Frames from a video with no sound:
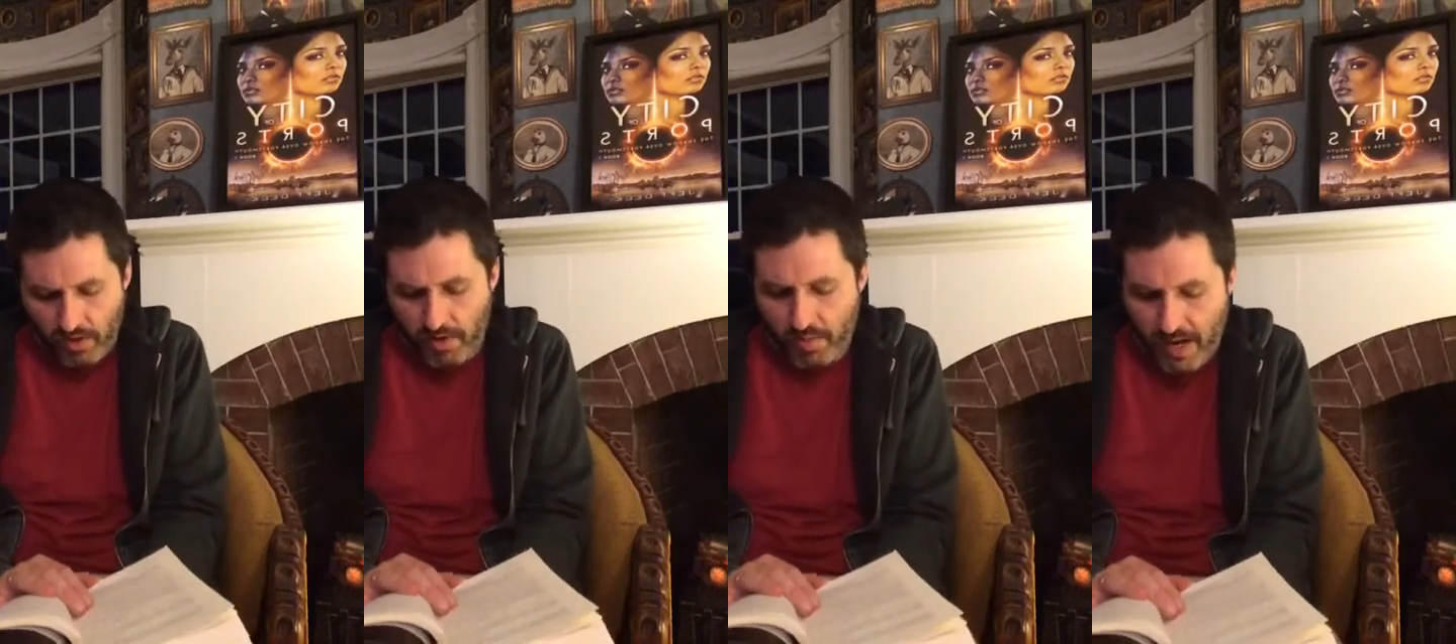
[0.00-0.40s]

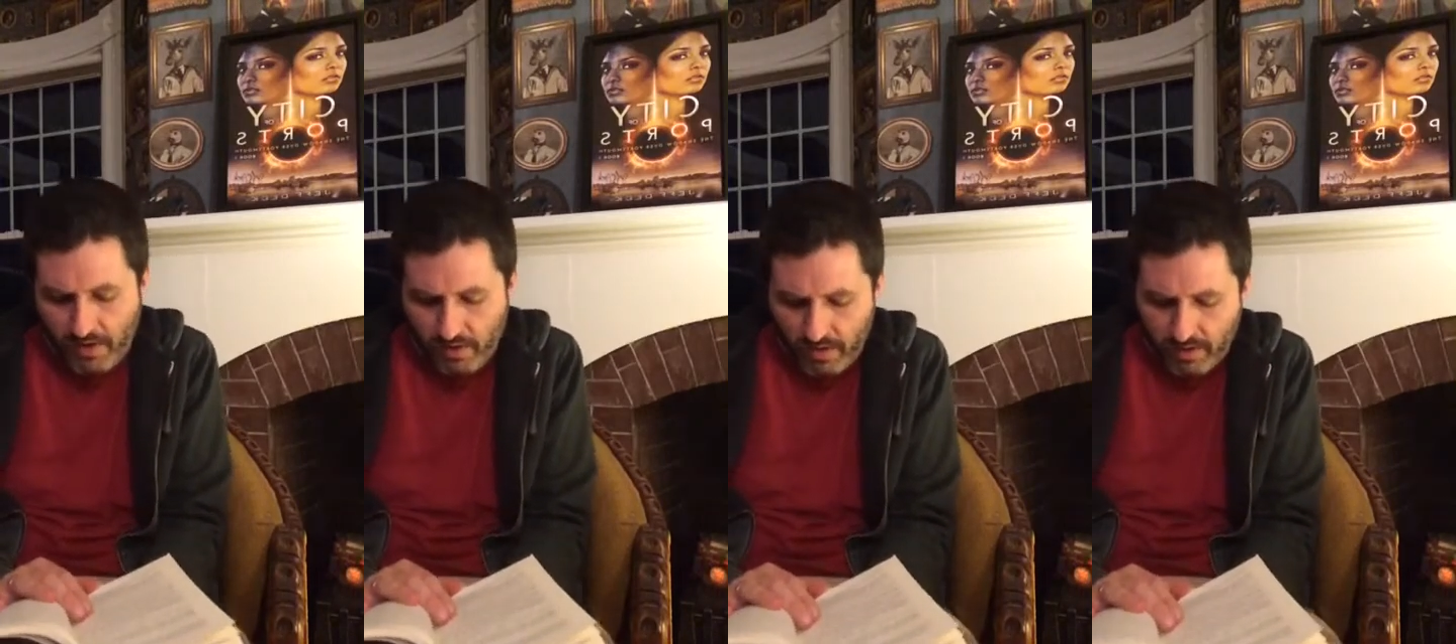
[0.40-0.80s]
other
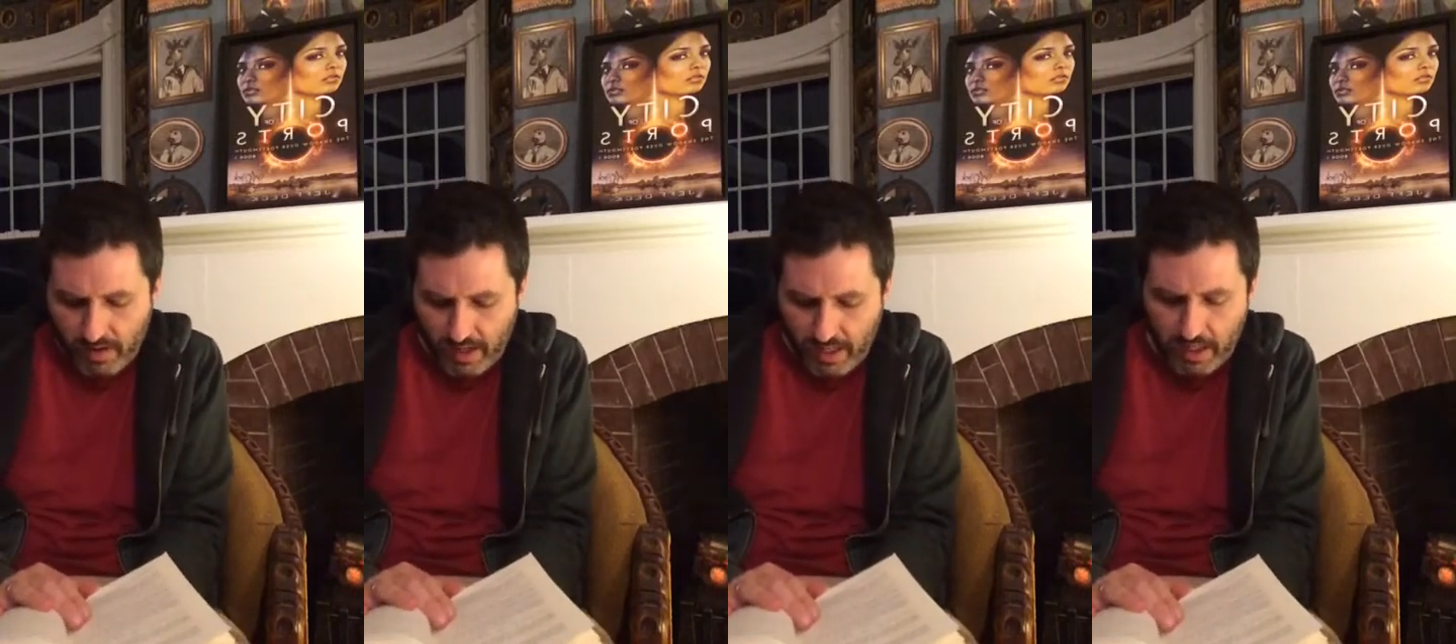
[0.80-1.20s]
patron
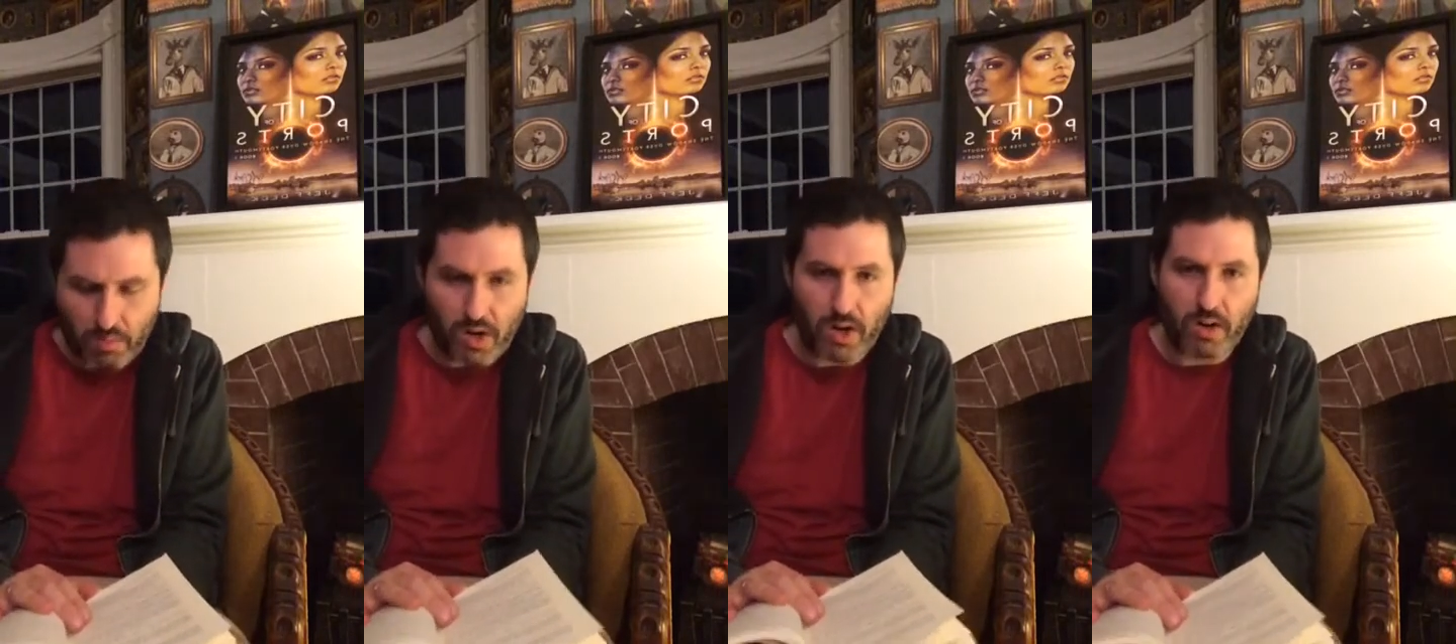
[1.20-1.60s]
sitting at the
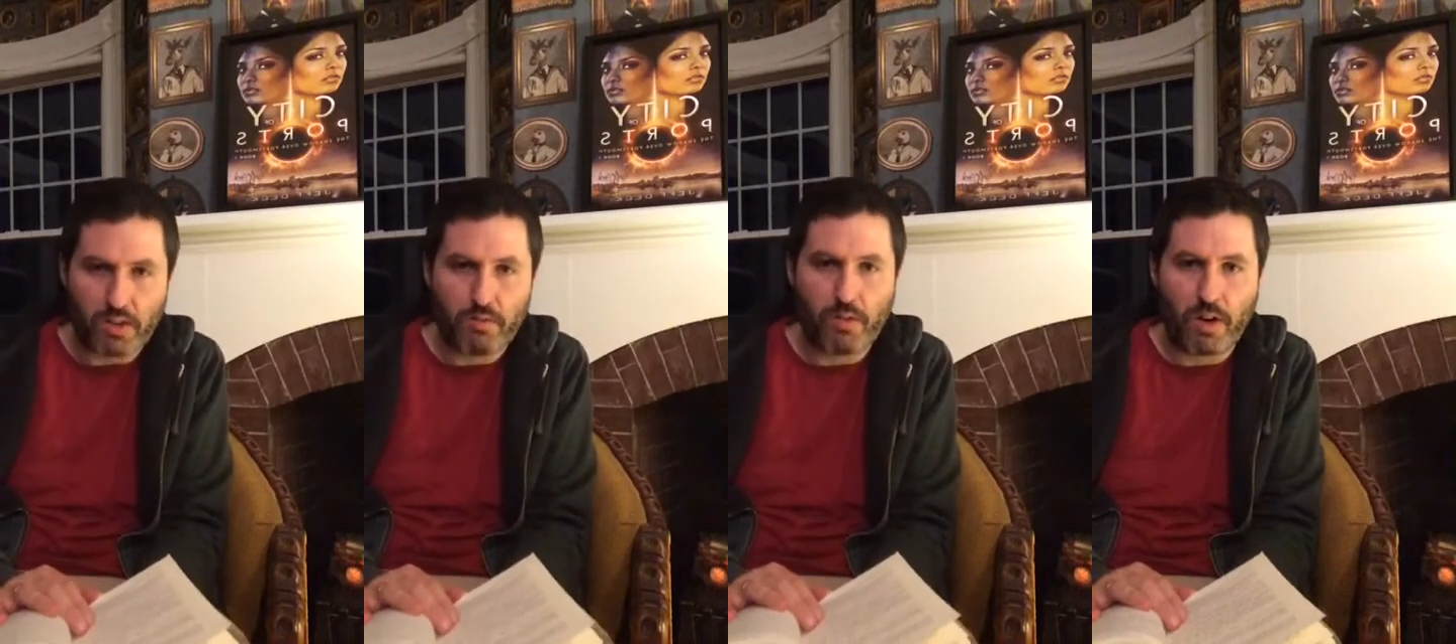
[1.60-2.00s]
bar on
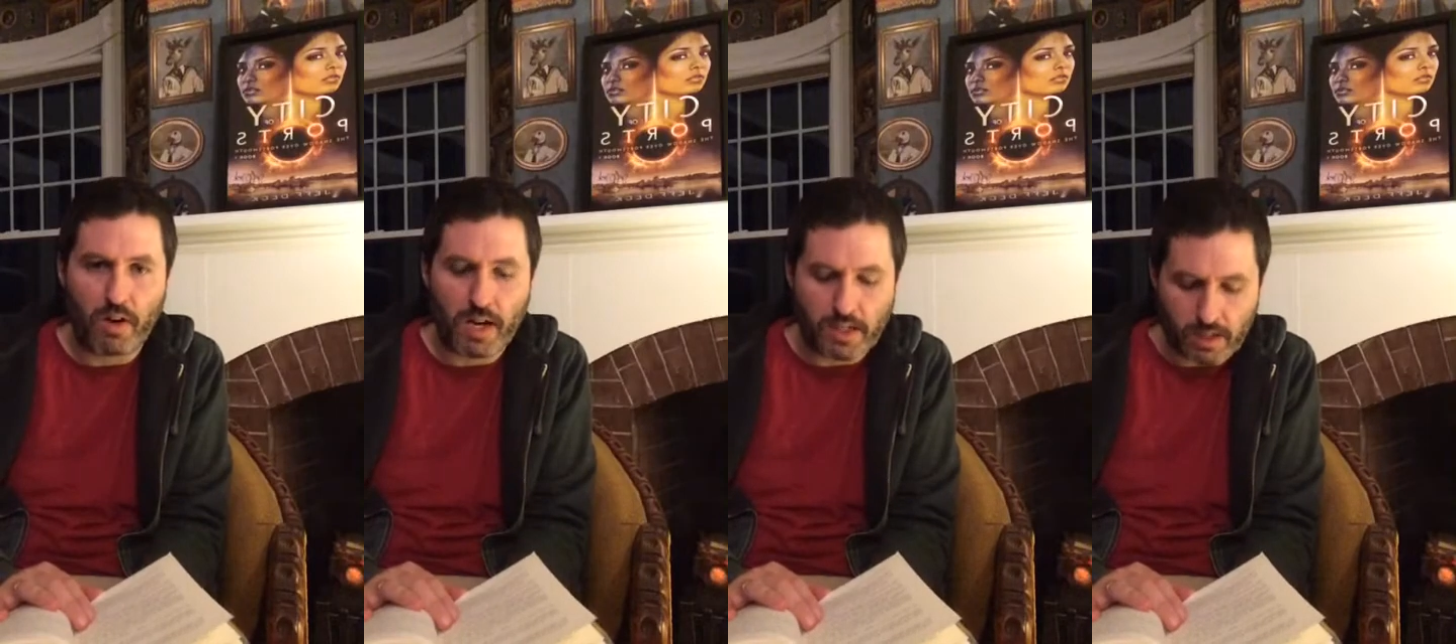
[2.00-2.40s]
the far
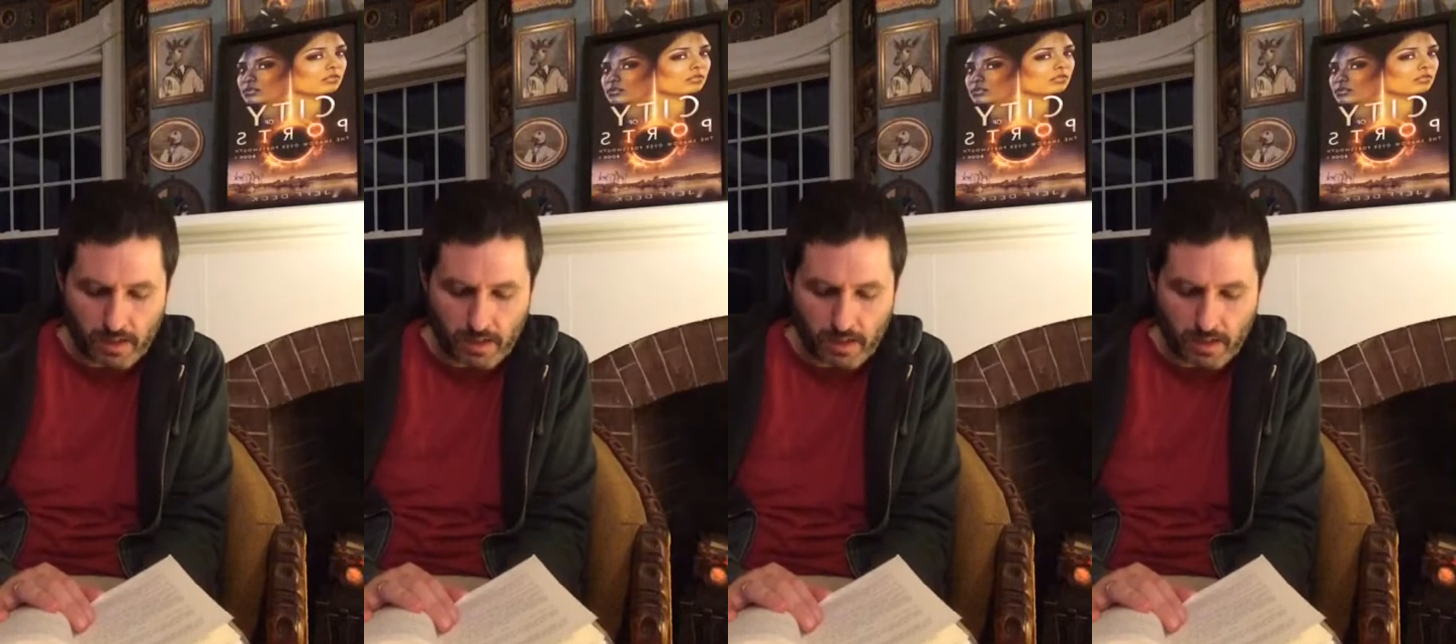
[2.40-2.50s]
end.